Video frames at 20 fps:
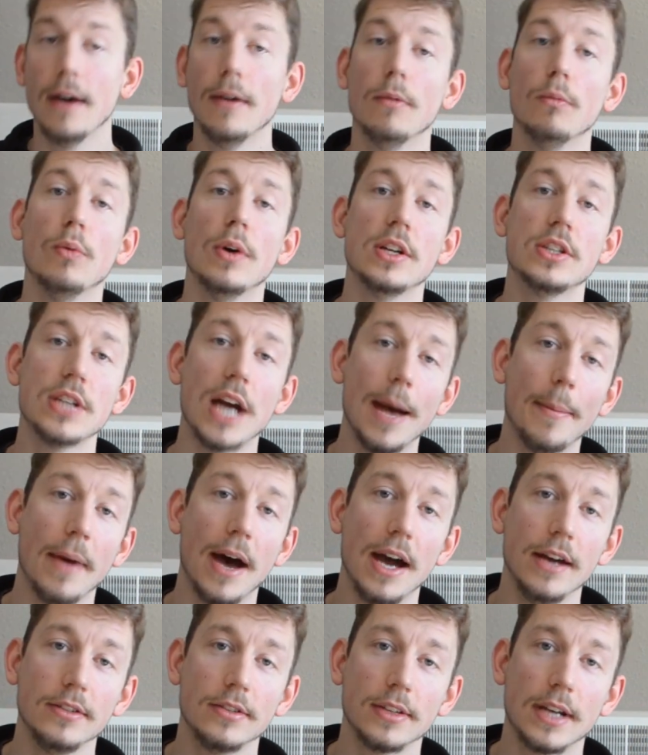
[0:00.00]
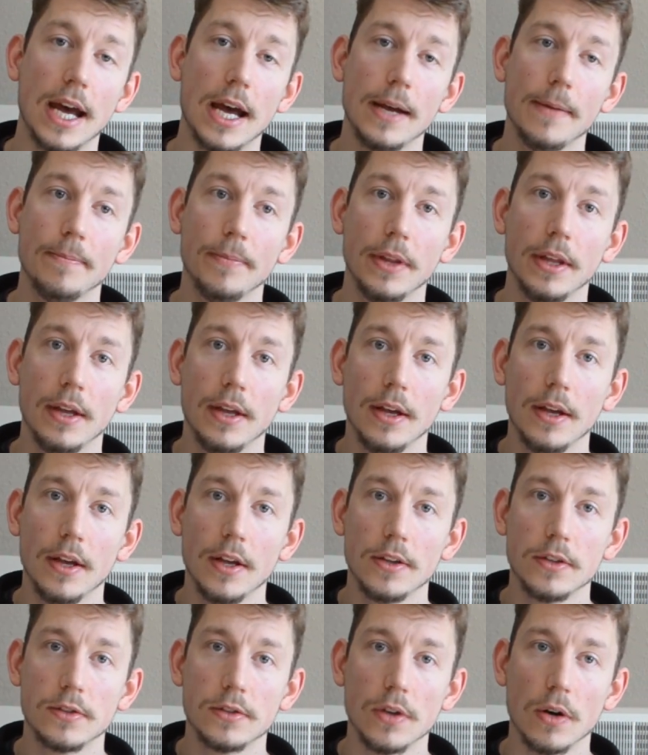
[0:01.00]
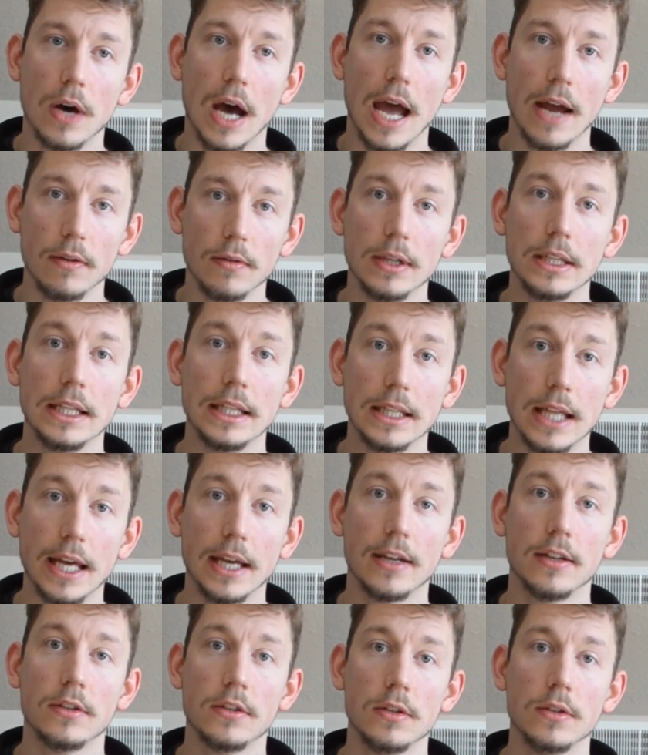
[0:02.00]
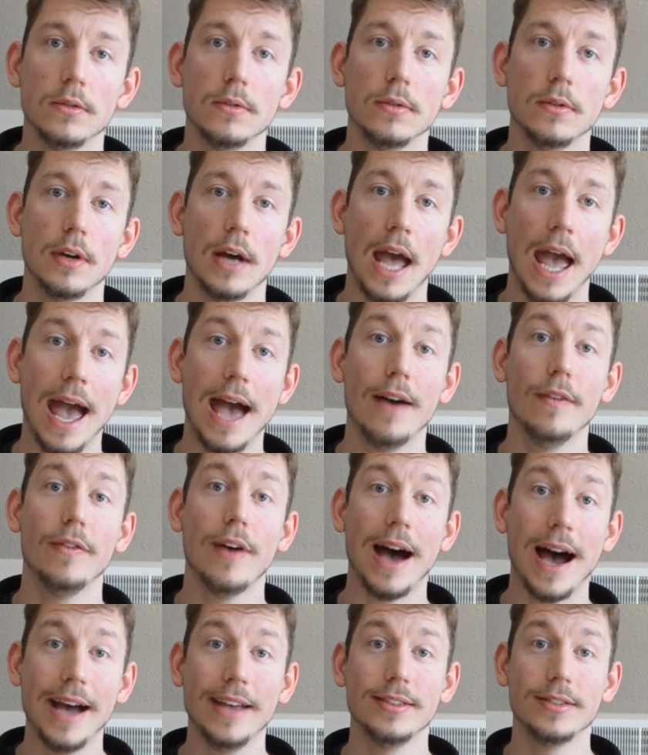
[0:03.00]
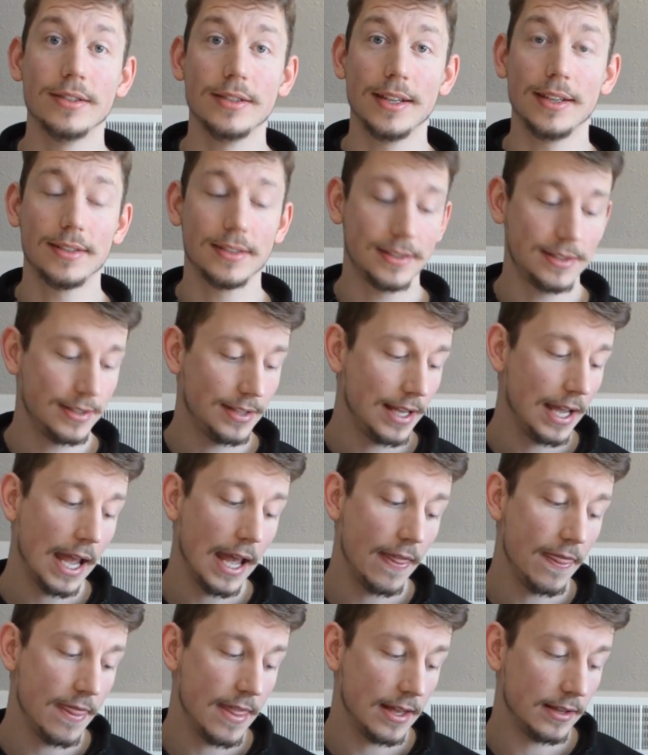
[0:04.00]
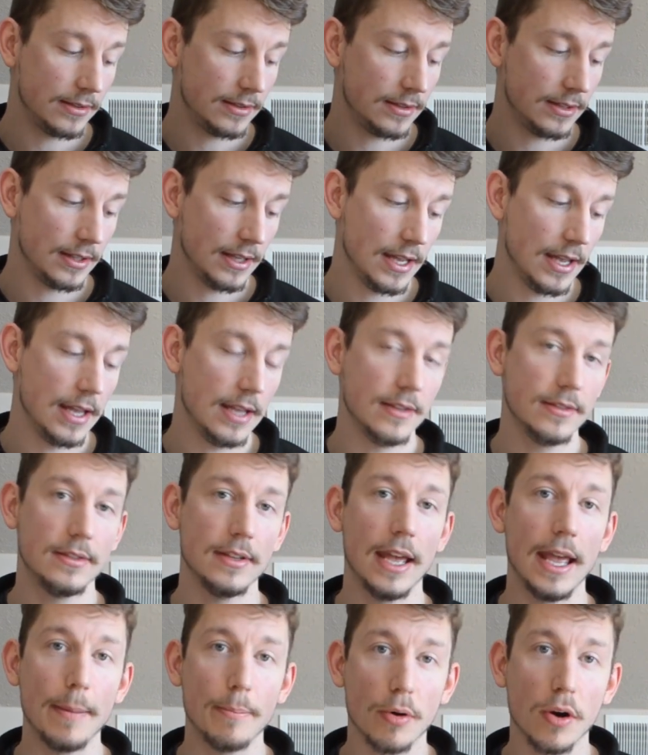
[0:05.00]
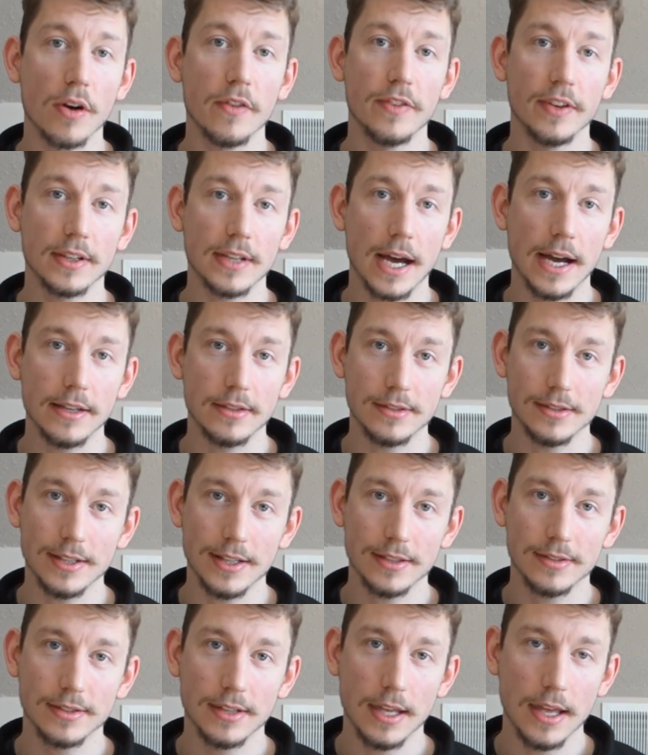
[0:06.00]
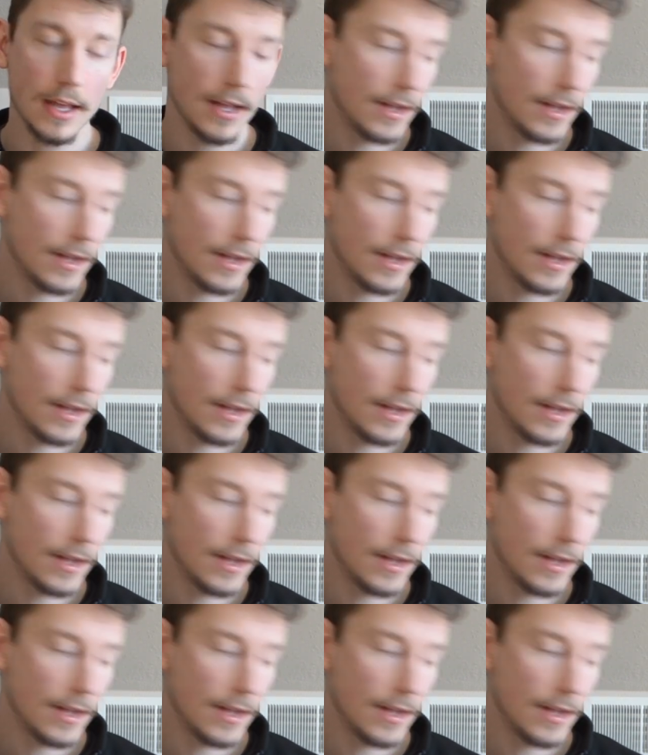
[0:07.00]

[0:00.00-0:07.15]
which I'm a hyzer guy, so I really like to have hyzer discs, and this is a perfect hyzer disc.